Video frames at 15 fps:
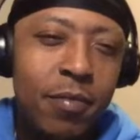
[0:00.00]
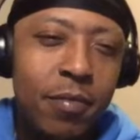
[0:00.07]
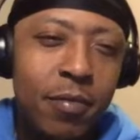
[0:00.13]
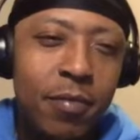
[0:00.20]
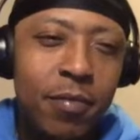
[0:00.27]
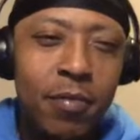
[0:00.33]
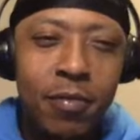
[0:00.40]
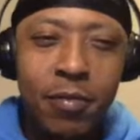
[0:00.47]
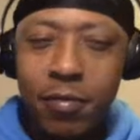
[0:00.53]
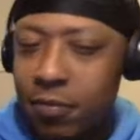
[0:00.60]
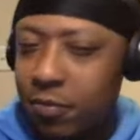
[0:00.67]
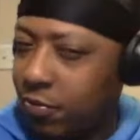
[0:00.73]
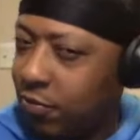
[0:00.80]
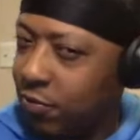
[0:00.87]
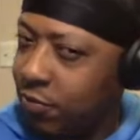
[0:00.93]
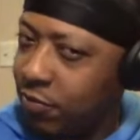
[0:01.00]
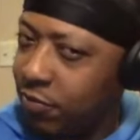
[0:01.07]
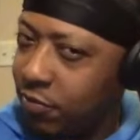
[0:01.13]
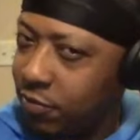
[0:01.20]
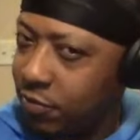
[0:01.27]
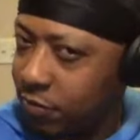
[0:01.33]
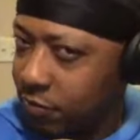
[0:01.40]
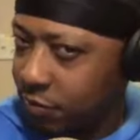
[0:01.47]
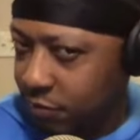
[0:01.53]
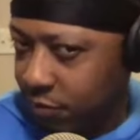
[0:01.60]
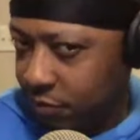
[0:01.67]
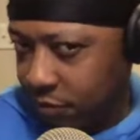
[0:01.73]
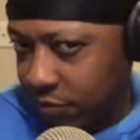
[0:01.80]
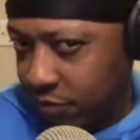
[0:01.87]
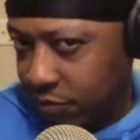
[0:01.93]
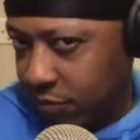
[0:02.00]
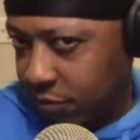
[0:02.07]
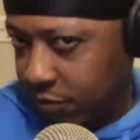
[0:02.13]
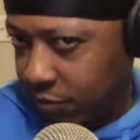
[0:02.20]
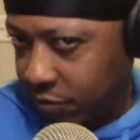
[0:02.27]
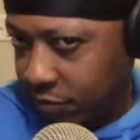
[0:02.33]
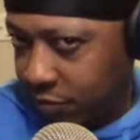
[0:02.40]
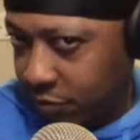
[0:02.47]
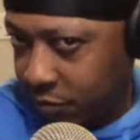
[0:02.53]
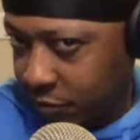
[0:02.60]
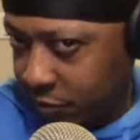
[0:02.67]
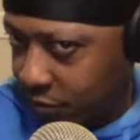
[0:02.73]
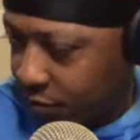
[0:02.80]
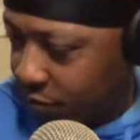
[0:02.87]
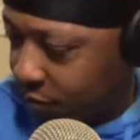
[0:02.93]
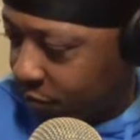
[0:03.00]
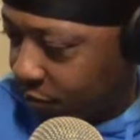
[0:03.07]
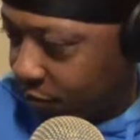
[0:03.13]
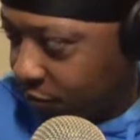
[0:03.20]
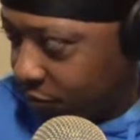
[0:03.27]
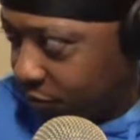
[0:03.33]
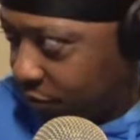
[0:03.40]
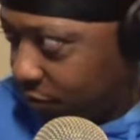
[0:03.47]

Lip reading: This person isn't speaking.